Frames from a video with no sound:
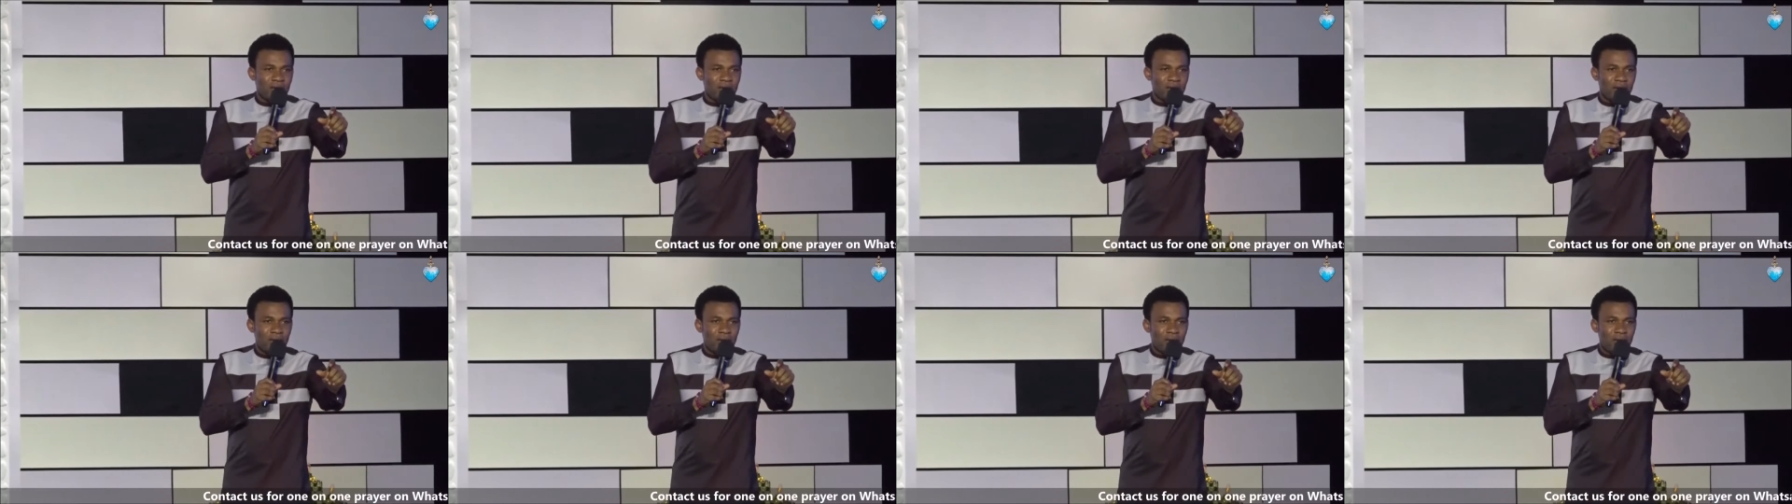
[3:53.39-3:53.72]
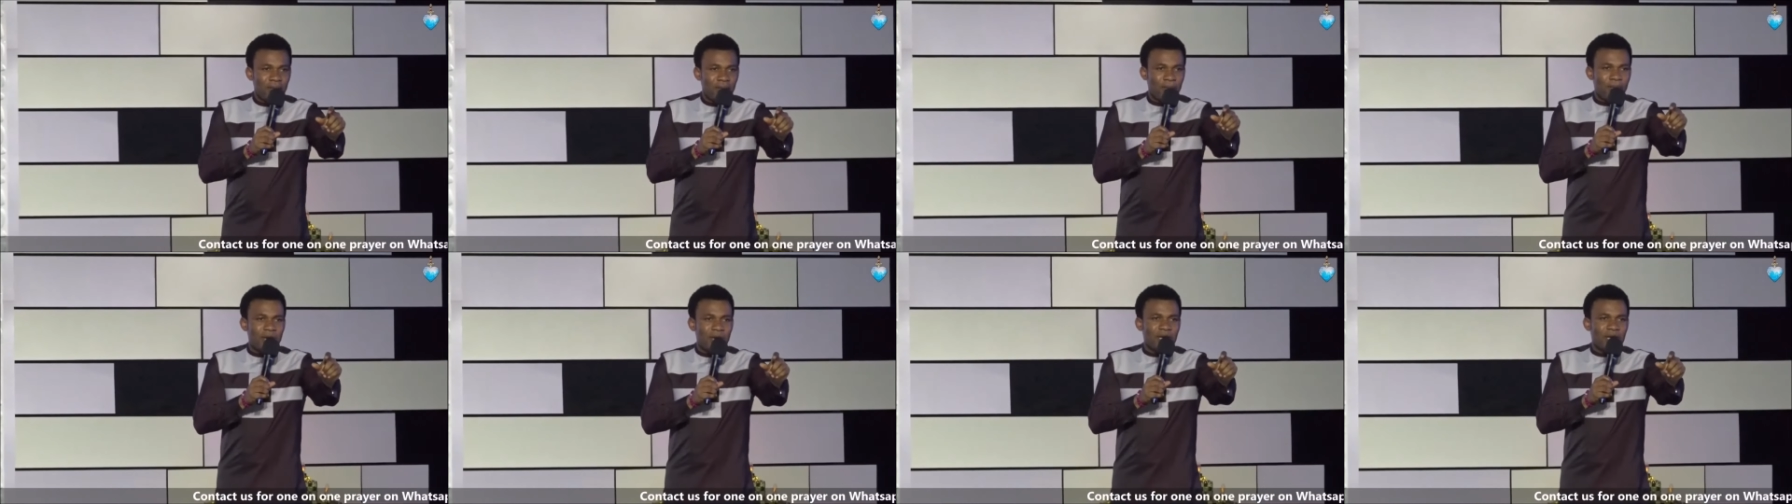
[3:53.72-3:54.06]

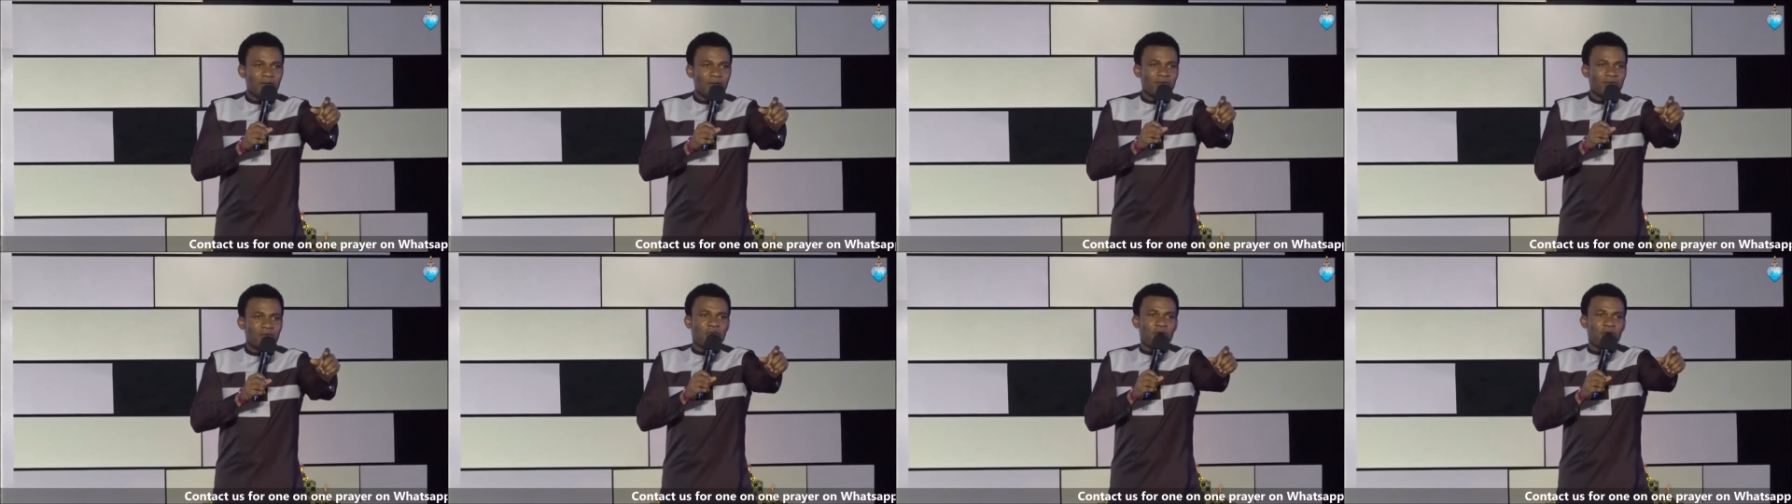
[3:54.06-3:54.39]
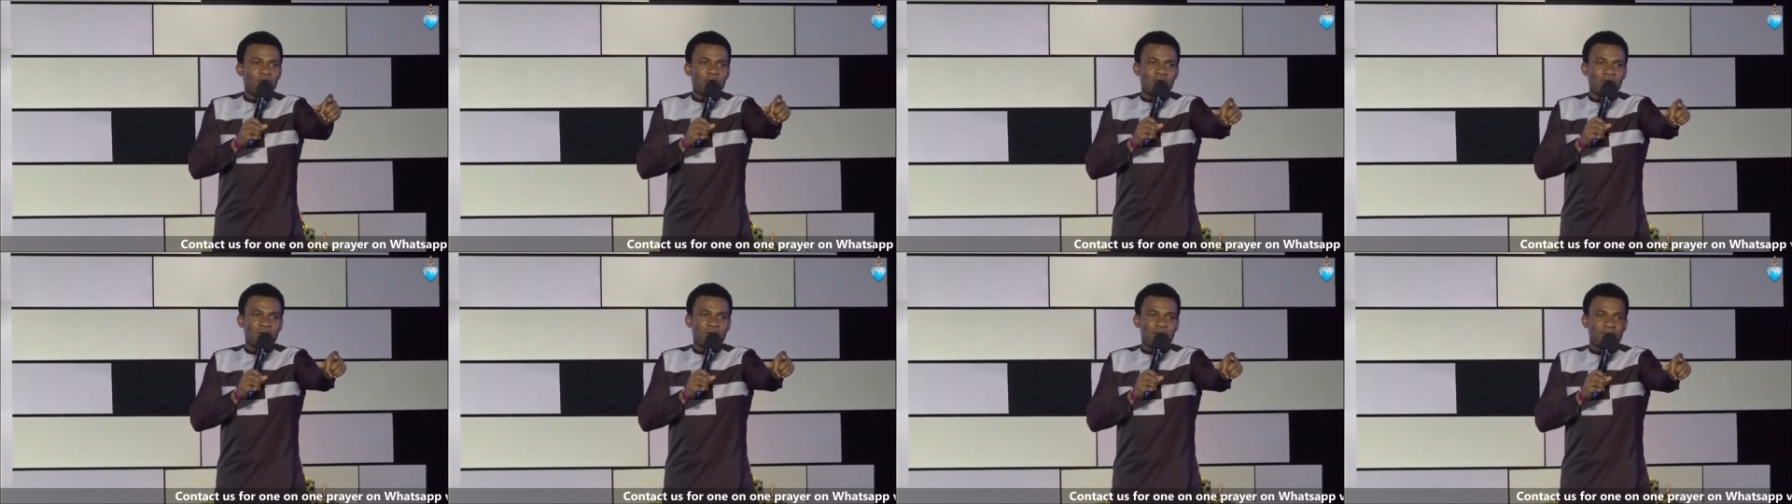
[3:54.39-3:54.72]
meant for
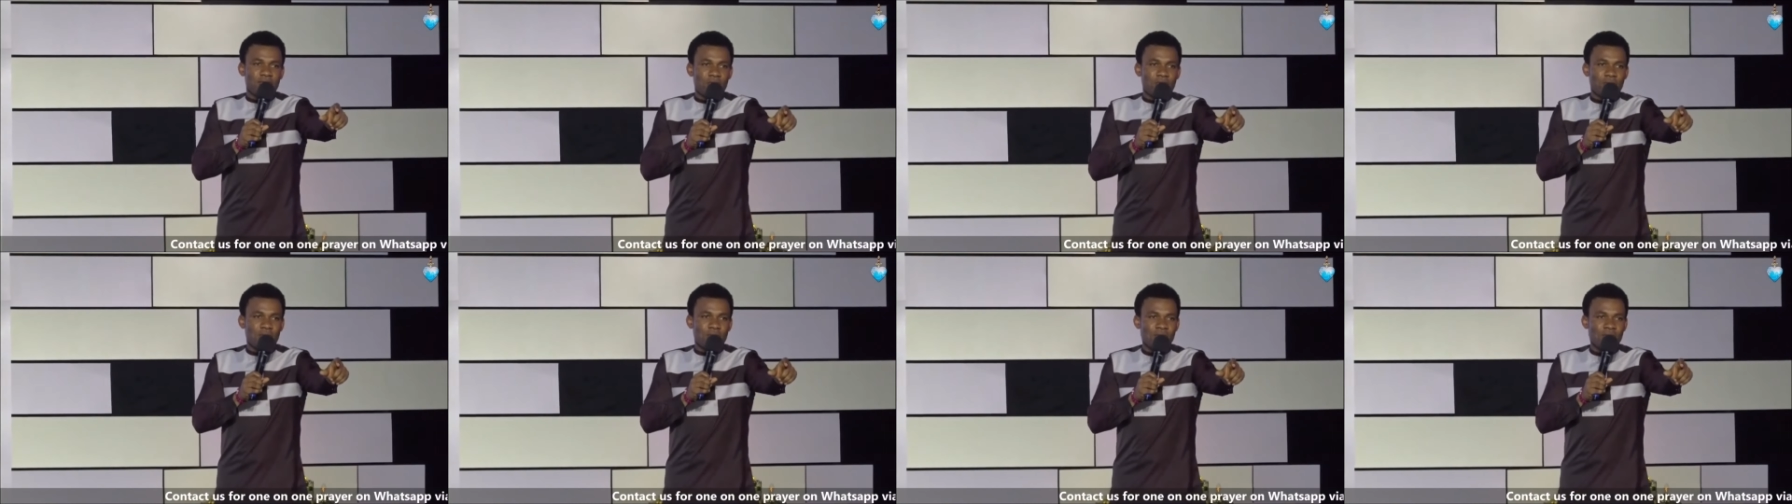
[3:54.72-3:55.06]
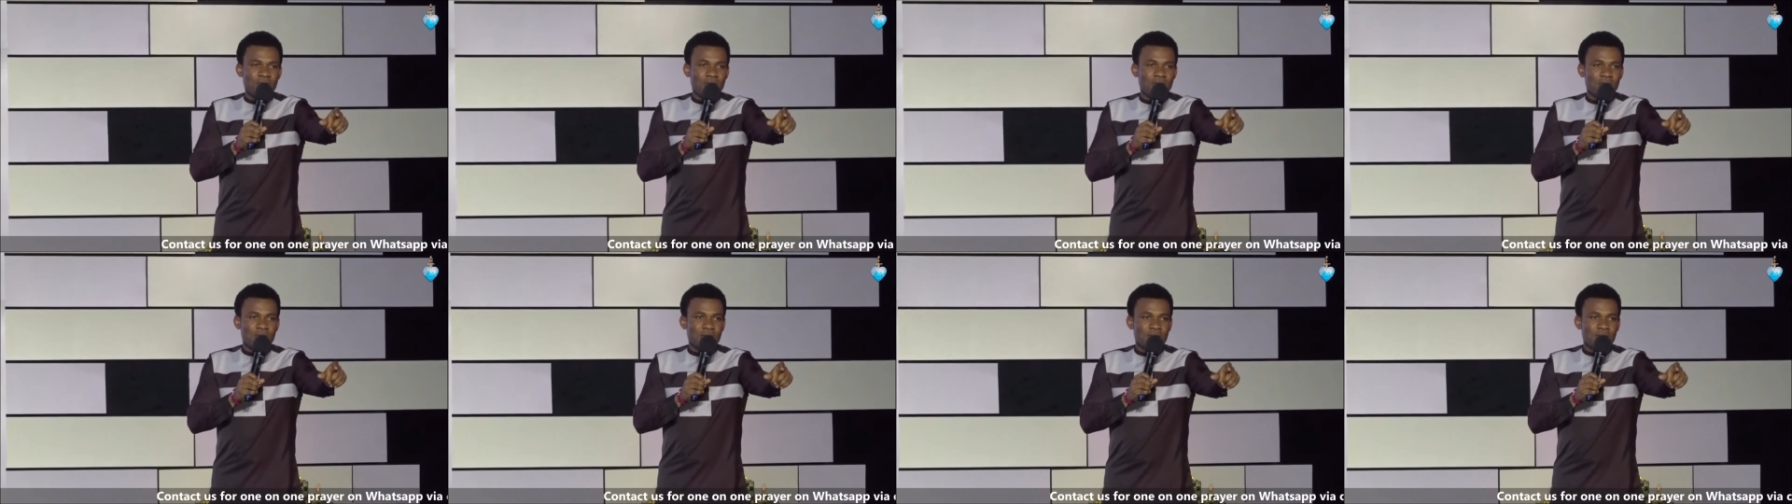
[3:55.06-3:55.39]
evil.
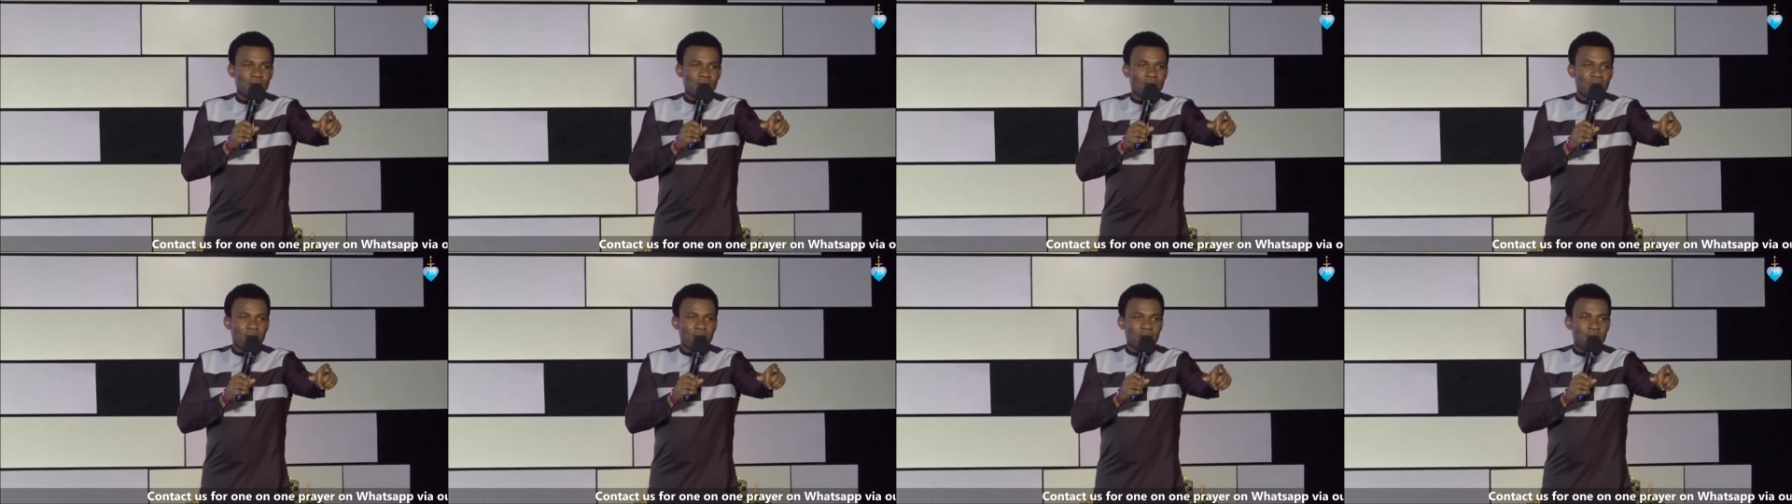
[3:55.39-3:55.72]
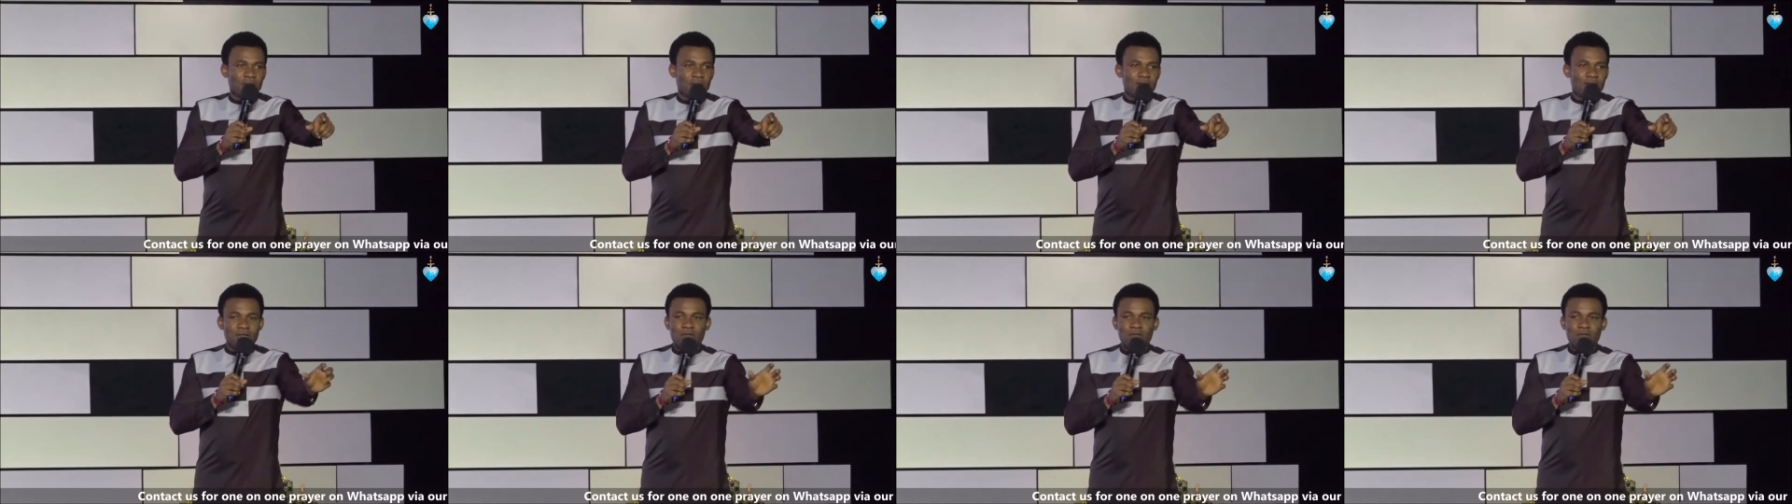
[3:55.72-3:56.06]

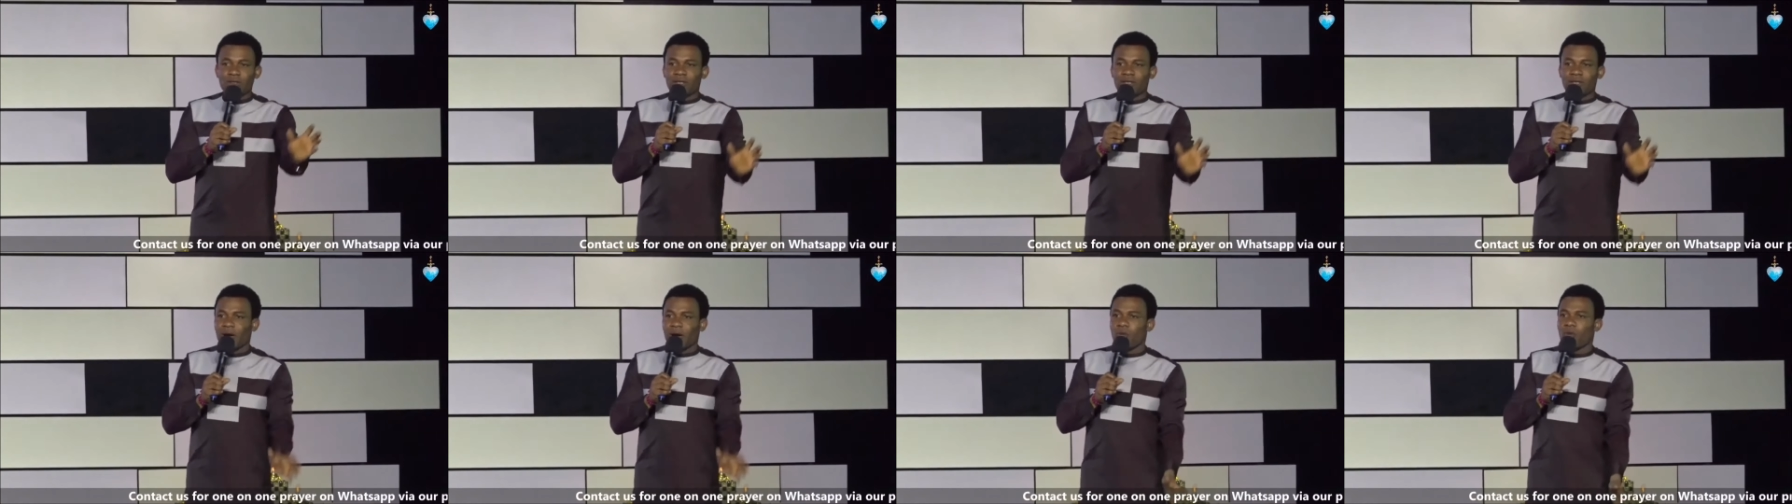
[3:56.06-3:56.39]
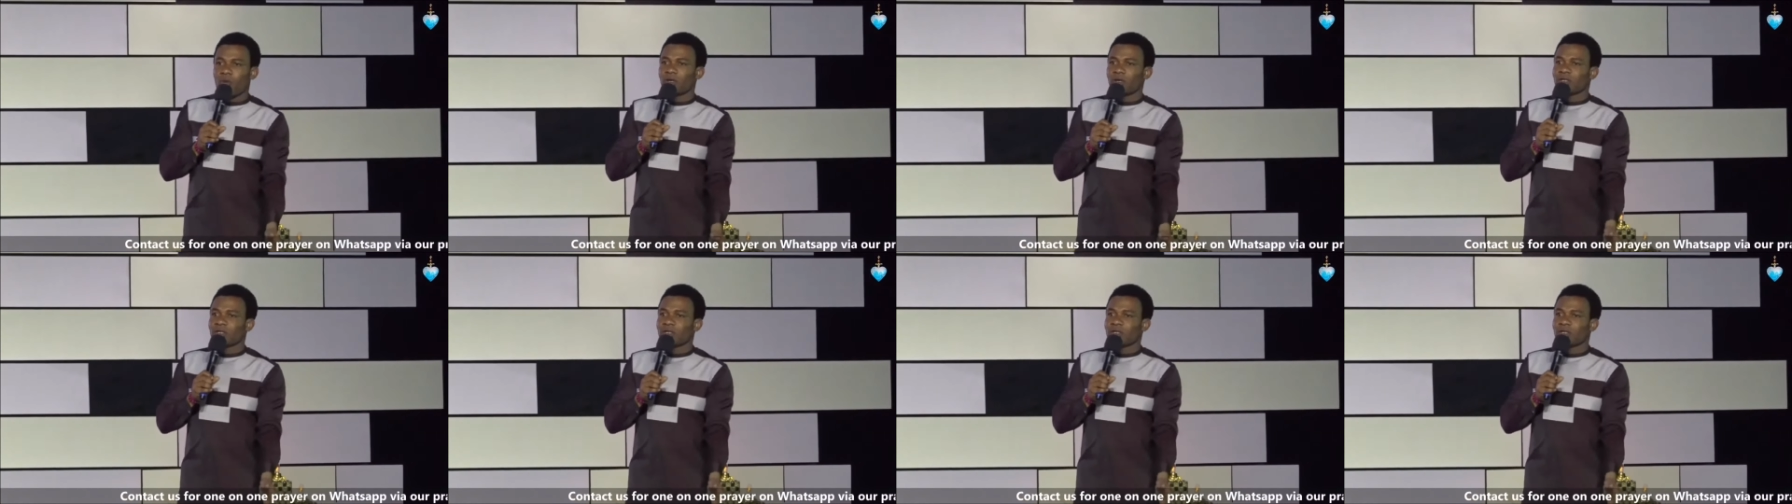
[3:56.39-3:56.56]
It's not like what the